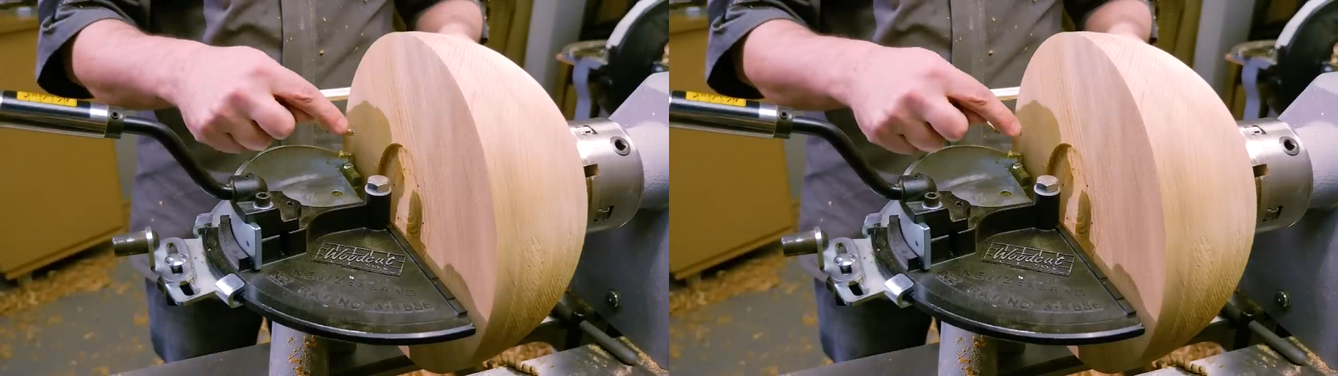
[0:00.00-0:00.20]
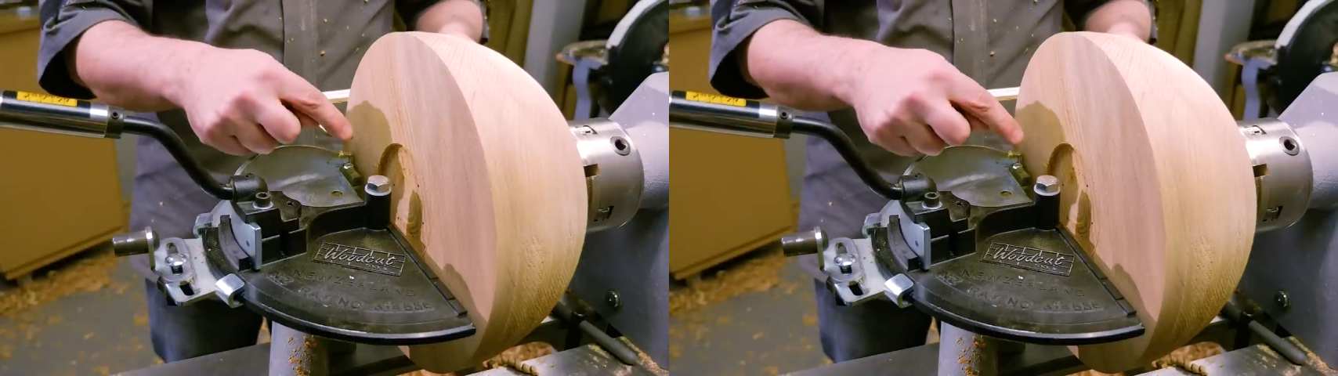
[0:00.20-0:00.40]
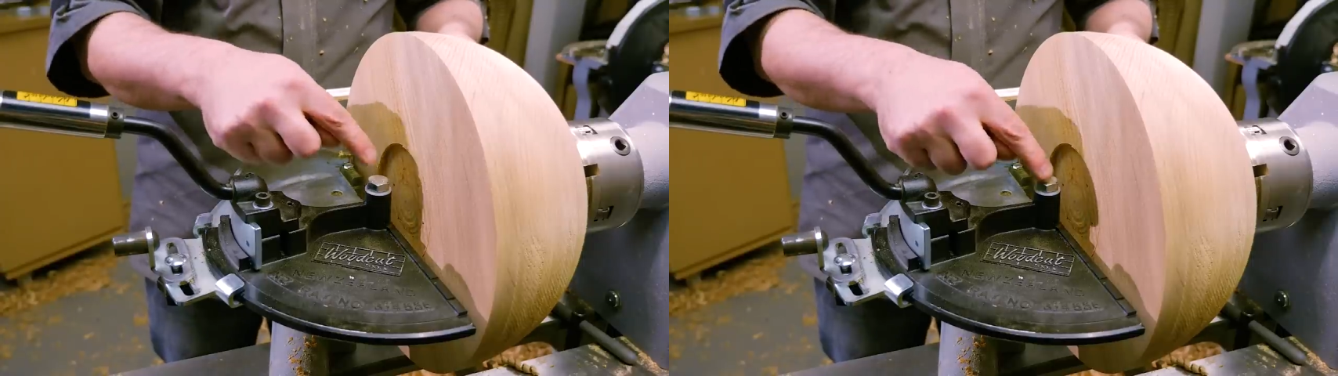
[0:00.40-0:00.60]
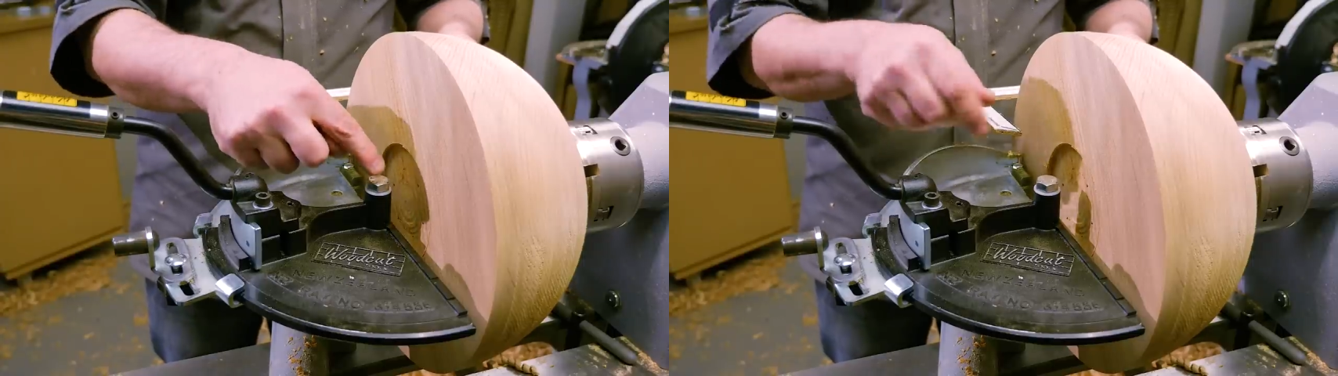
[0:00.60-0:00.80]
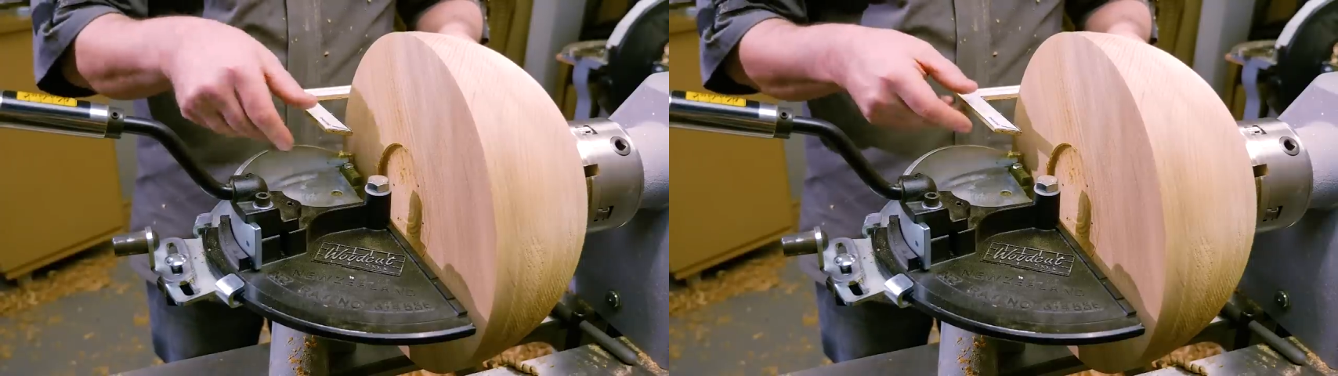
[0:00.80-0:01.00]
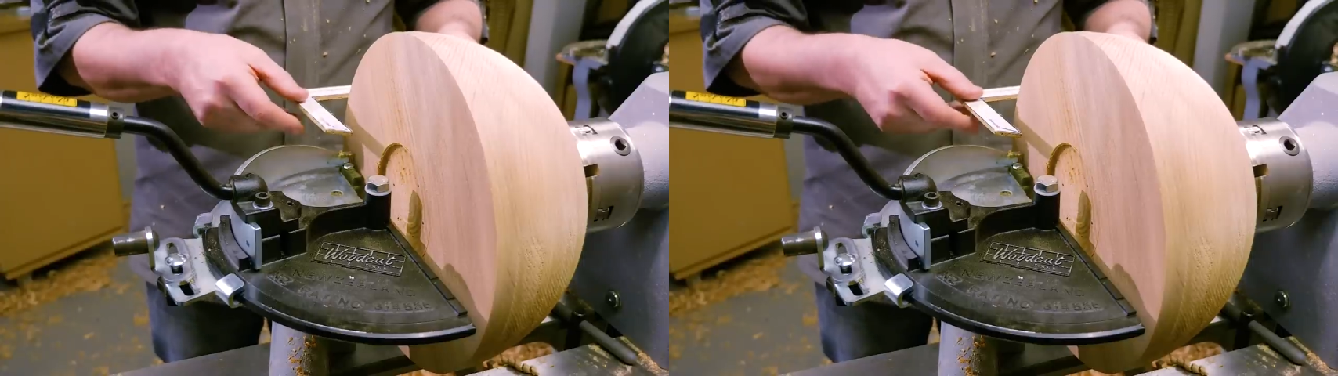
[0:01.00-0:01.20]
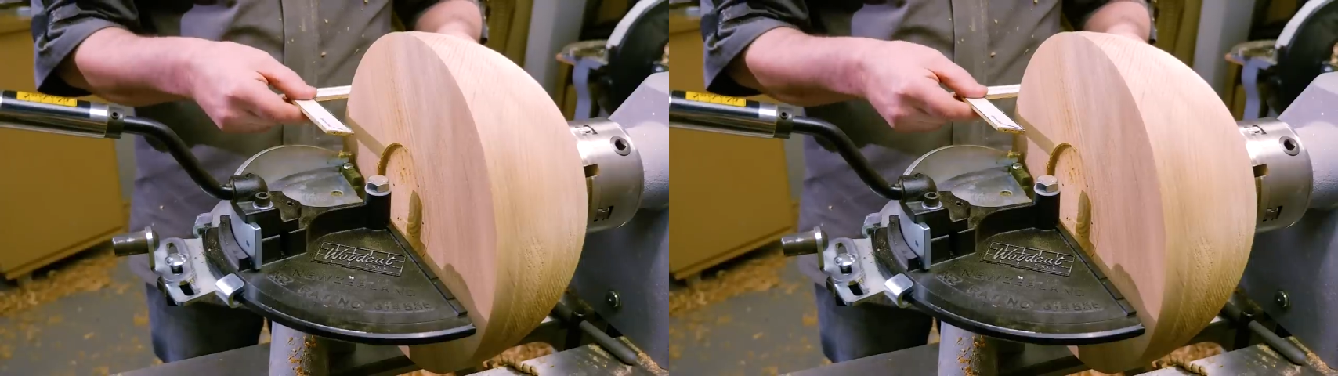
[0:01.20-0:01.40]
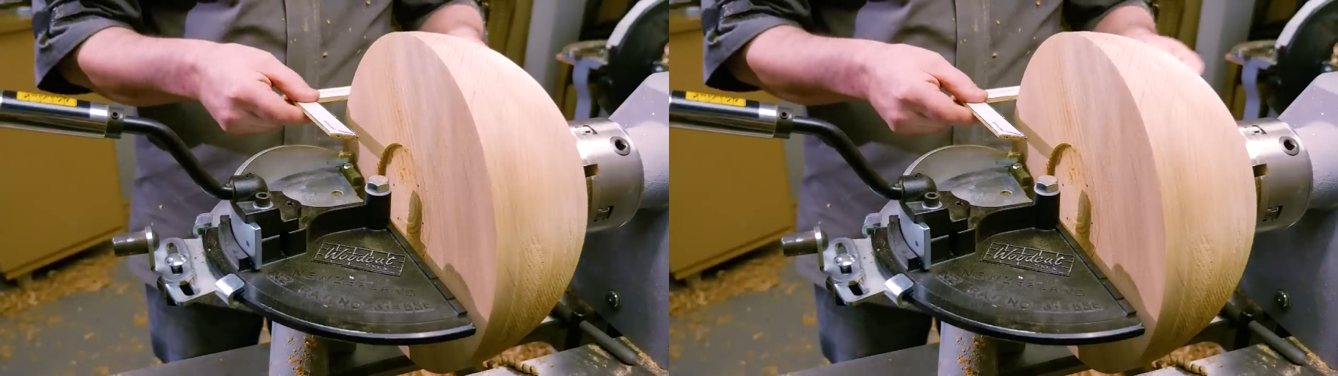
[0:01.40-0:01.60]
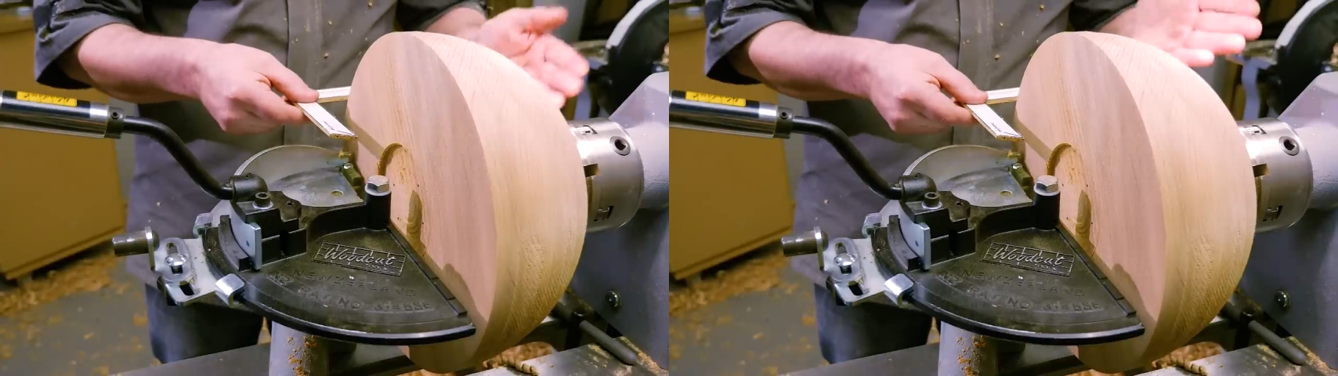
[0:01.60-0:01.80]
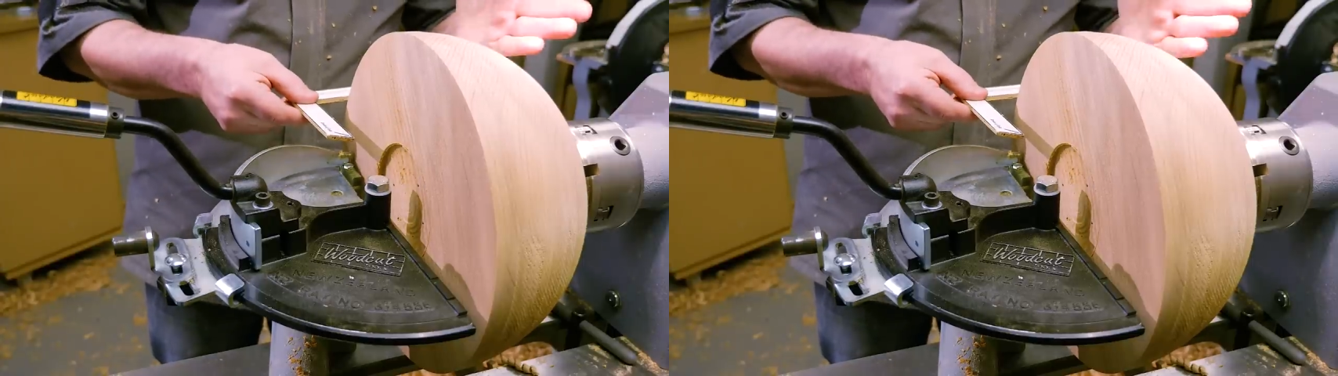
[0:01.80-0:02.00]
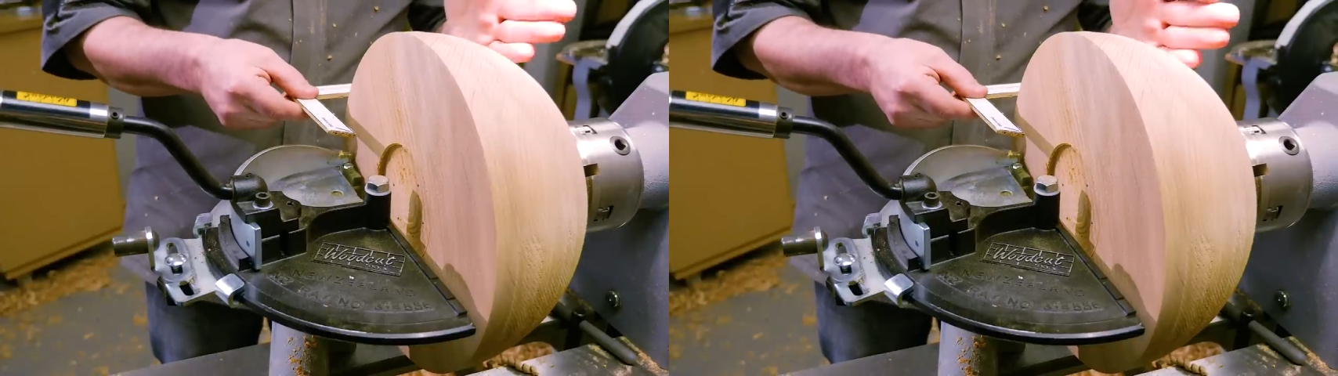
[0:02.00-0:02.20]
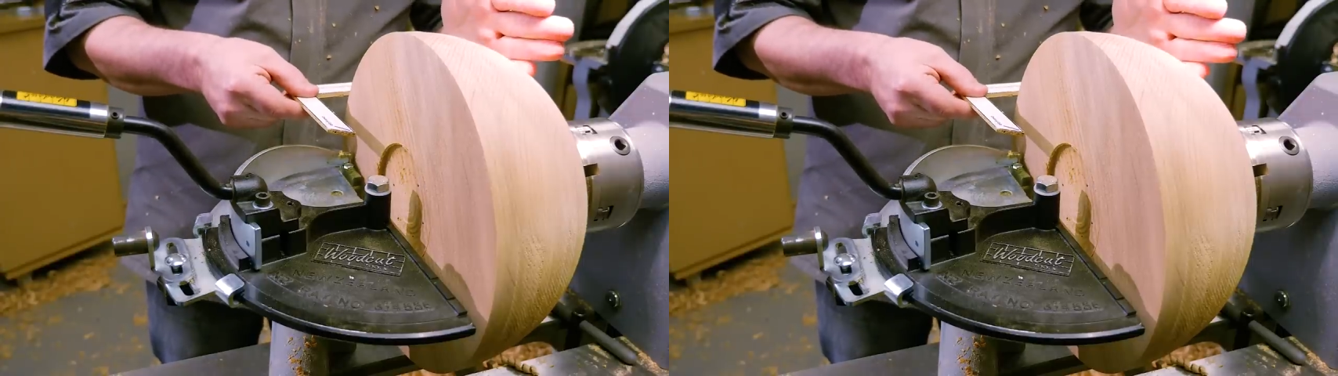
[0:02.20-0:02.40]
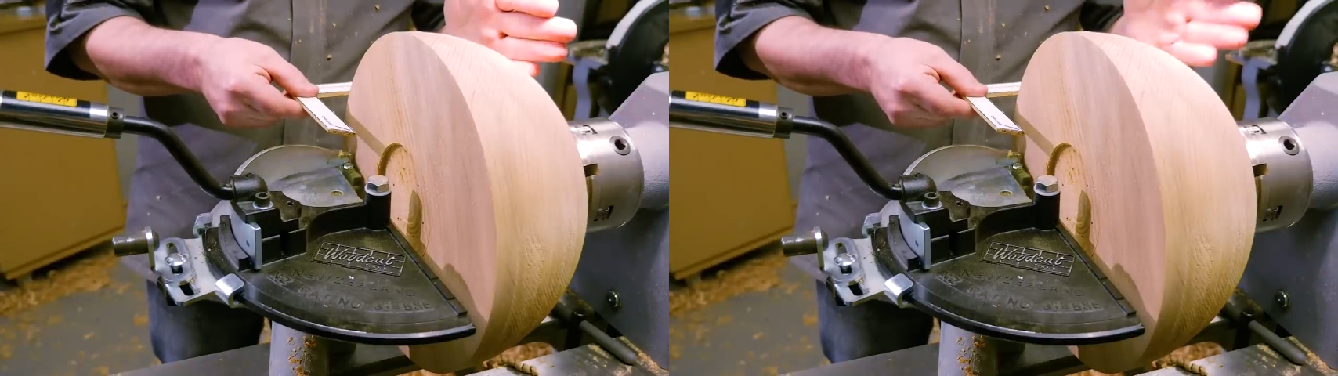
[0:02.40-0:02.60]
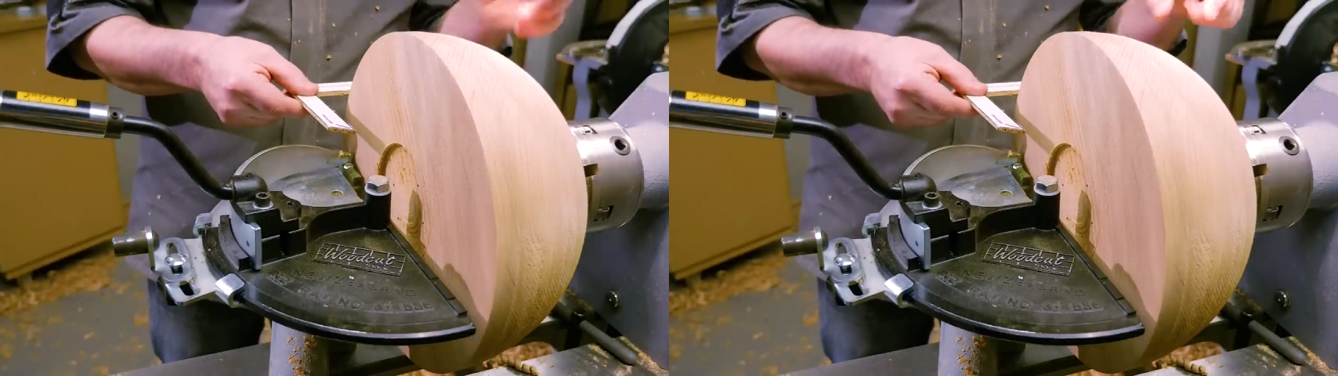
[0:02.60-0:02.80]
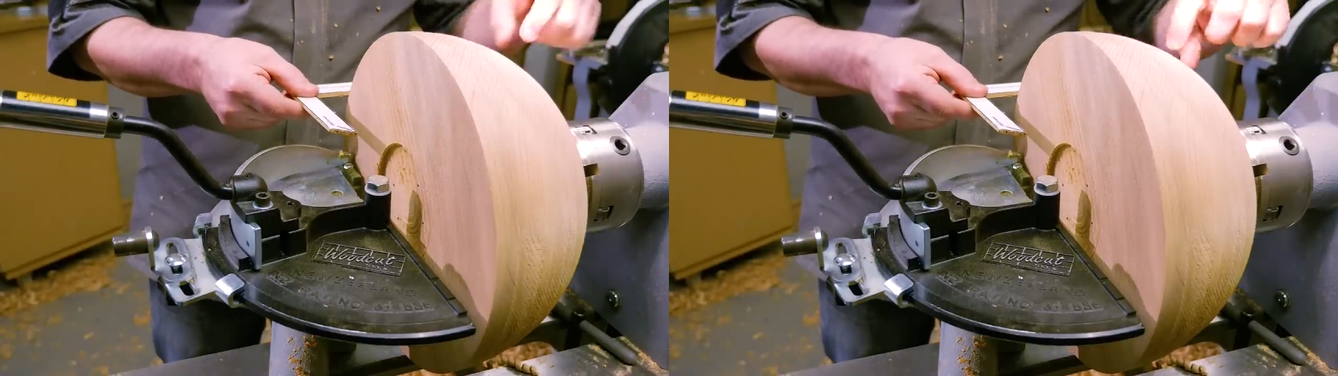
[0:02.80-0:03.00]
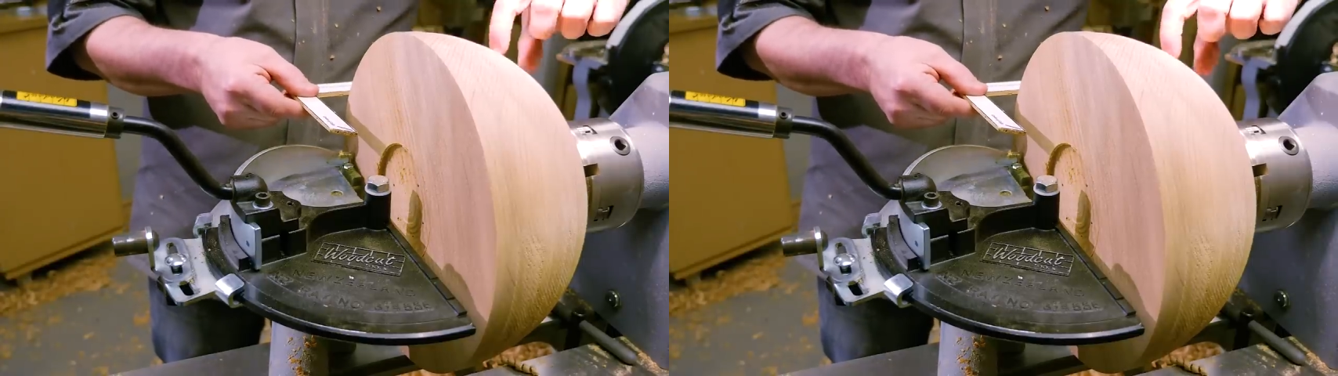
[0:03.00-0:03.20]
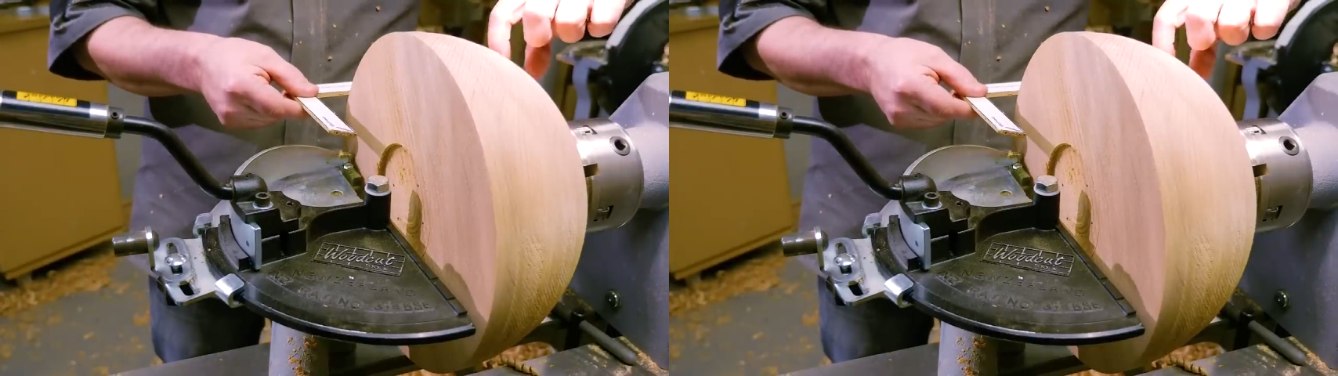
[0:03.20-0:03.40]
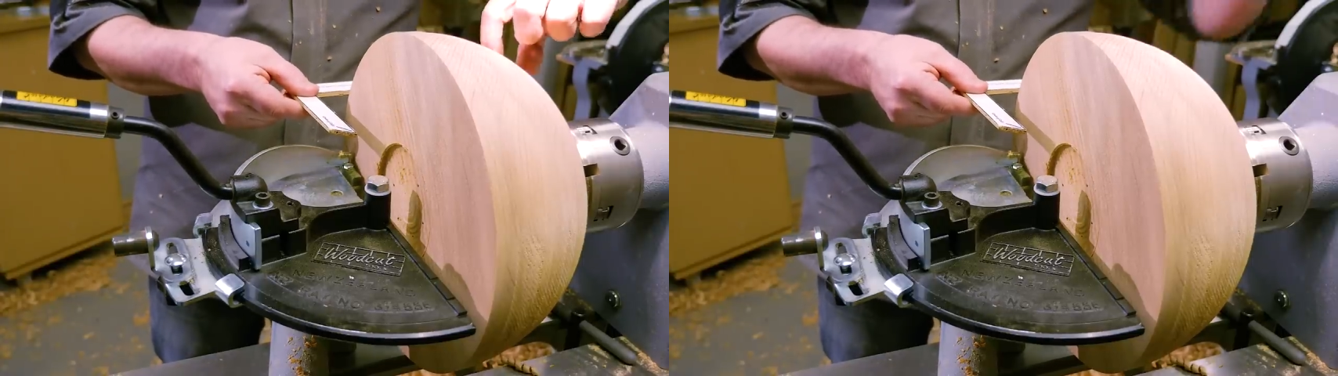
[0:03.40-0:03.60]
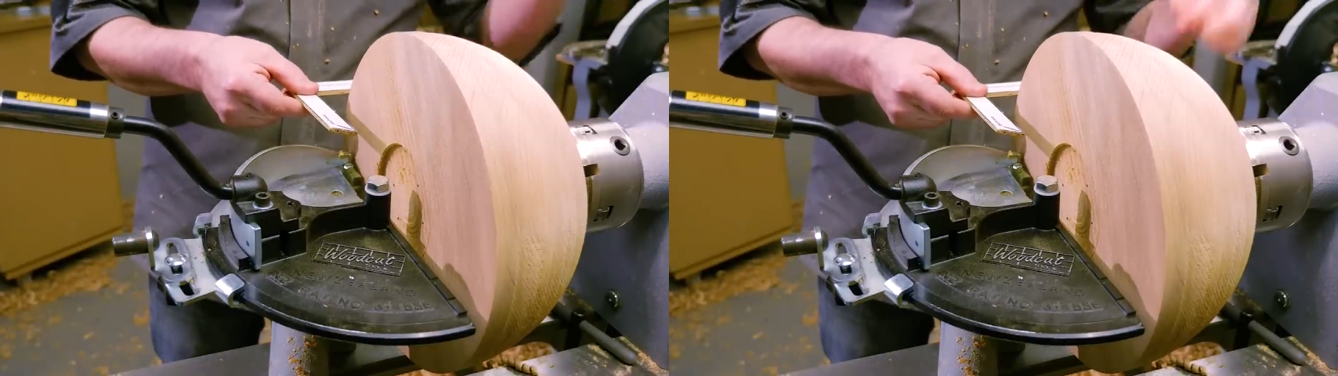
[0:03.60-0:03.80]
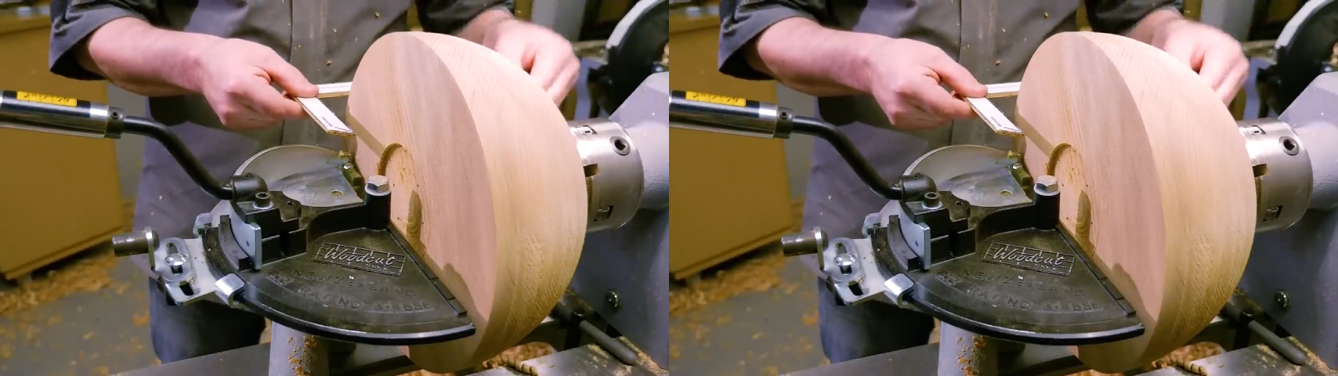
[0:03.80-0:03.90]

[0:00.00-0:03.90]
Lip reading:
Nobody's mouth can be seen.